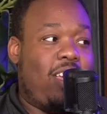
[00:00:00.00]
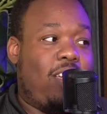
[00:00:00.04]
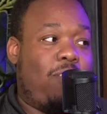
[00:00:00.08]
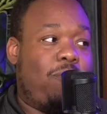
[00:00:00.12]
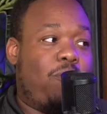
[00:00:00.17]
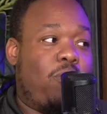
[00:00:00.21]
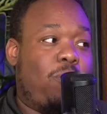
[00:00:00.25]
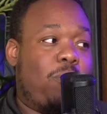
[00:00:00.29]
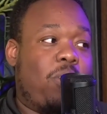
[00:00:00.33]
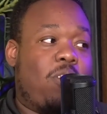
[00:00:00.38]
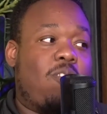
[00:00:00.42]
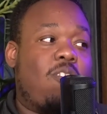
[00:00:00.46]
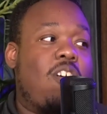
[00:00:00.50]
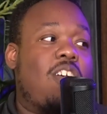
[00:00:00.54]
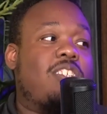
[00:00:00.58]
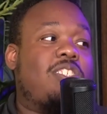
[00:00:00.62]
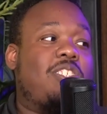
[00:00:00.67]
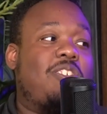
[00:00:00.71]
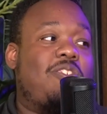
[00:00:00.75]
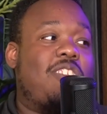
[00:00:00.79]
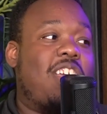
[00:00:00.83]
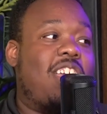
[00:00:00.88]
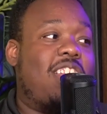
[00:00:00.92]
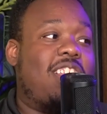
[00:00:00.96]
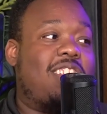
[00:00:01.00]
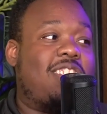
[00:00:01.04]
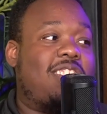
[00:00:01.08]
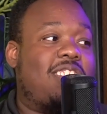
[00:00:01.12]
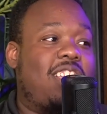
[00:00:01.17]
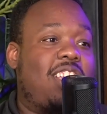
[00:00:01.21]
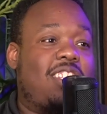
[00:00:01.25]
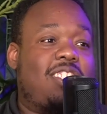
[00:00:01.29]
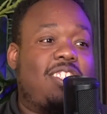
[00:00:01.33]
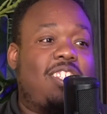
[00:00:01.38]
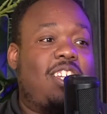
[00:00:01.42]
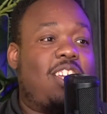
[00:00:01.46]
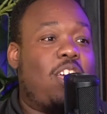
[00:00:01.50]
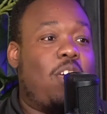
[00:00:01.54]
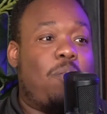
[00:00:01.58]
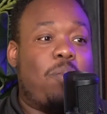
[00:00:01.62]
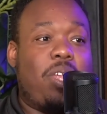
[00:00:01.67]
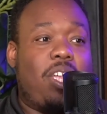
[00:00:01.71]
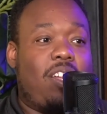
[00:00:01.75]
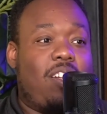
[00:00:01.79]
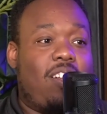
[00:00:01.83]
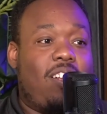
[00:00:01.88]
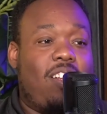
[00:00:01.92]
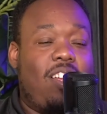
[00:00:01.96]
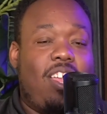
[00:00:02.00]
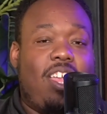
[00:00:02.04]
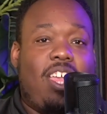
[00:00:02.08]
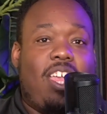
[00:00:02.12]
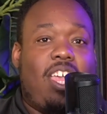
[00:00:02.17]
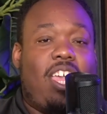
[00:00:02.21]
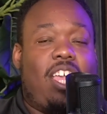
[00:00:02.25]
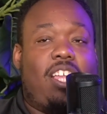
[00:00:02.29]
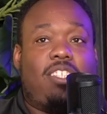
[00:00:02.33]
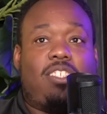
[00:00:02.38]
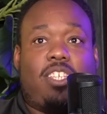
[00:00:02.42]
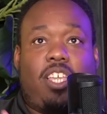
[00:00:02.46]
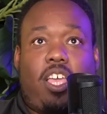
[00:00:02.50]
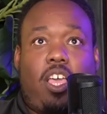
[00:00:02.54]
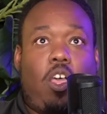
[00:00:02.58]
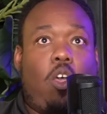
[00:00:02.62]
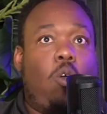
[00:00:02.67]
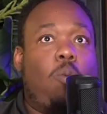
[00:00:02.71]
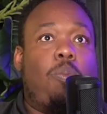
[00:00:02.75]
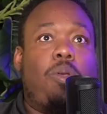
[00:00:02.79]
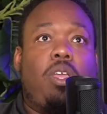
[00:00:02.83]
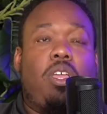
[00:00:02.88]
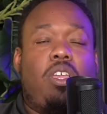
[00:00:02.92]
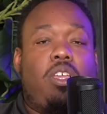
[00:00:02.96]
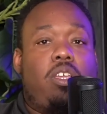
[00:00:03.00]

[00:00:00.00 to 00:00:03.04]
from across the United States to come here and to help